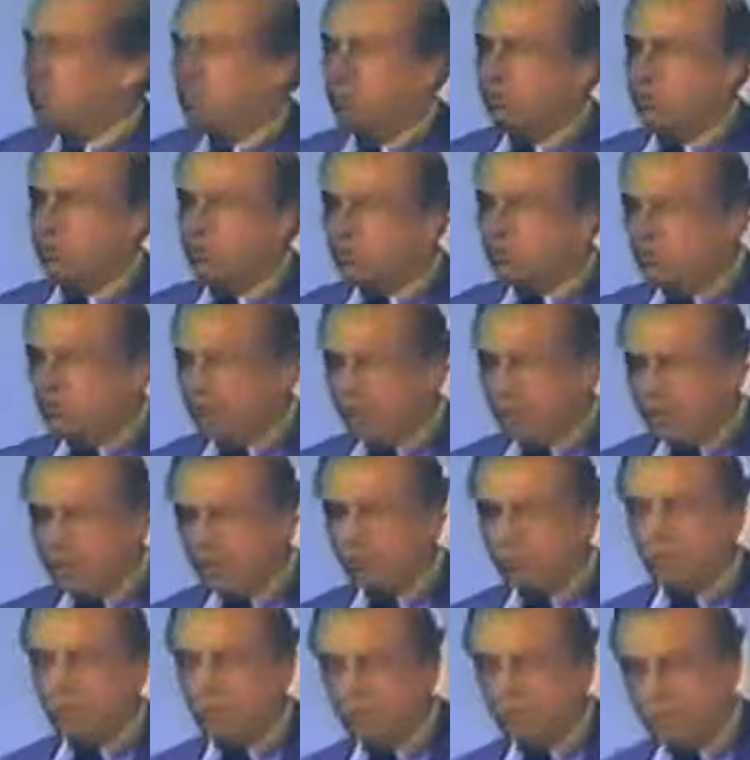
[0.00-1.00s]
brother Max
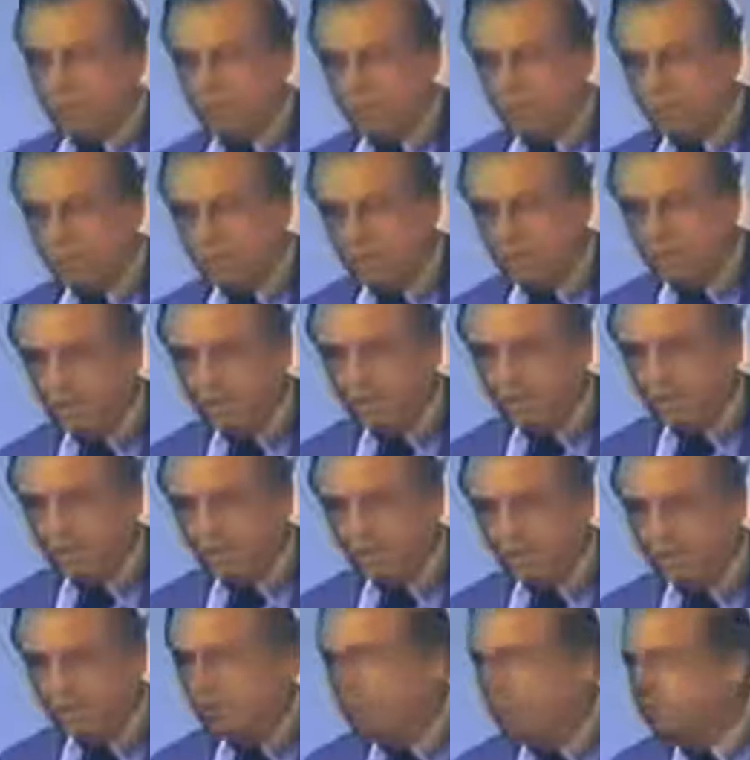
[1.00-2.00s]
Warburg
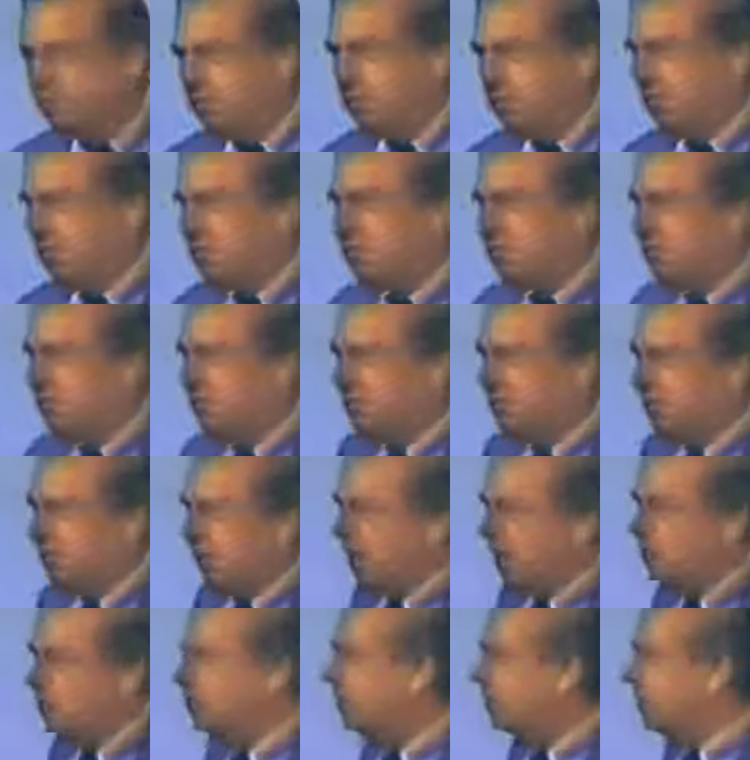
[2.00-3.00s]
was the financial
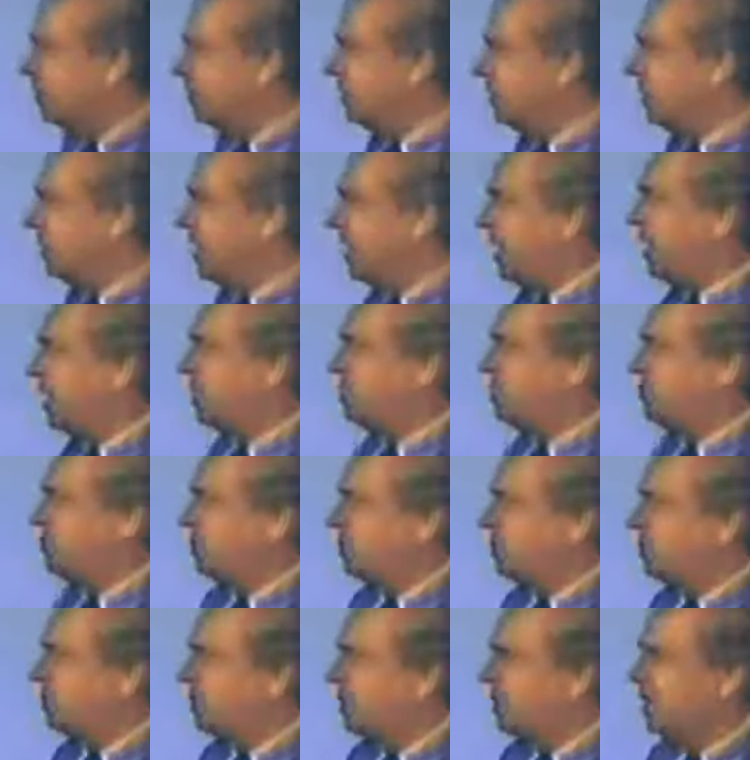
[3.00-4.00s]
advisor to the
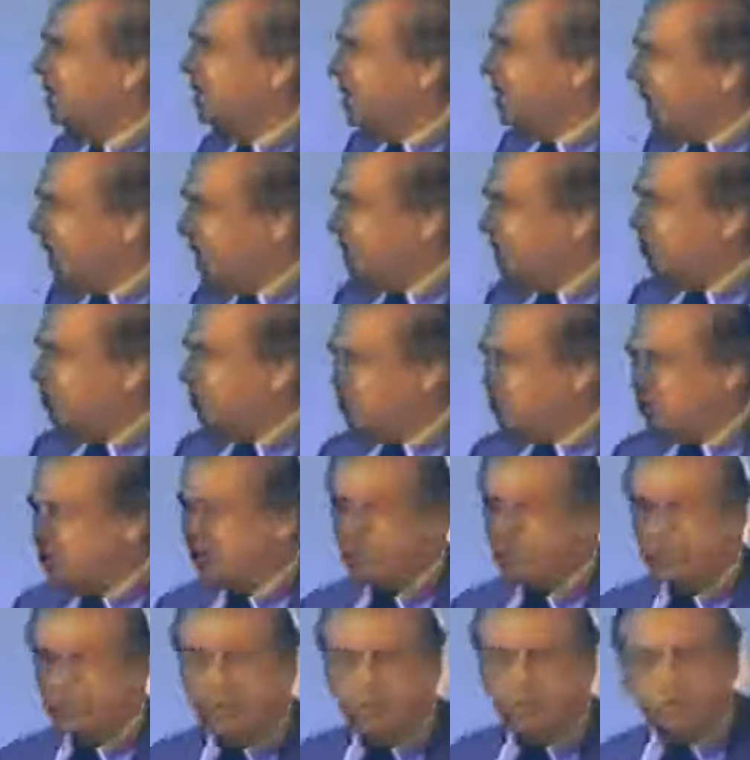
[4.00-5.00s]
Kaiser and was in
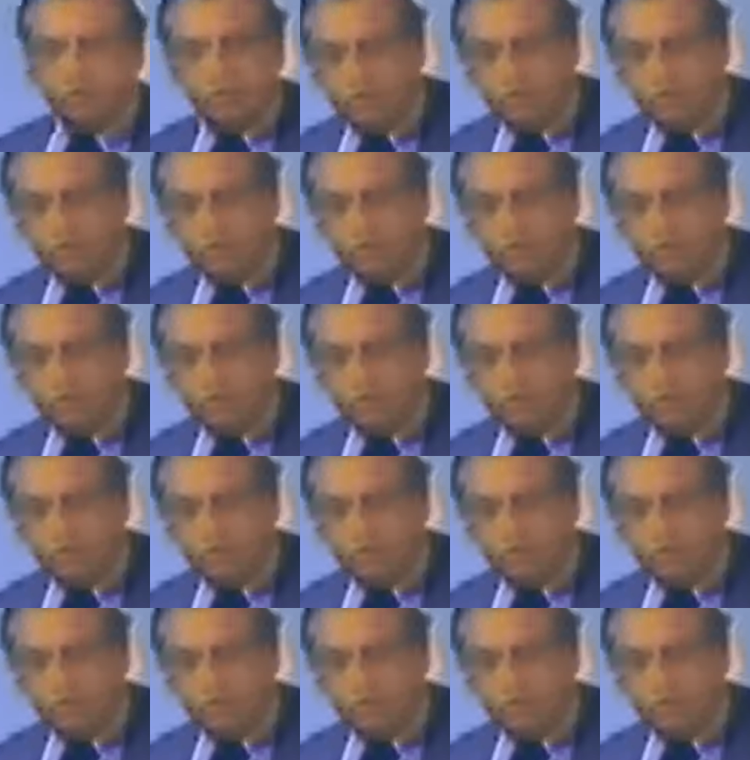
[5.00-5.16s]
charge of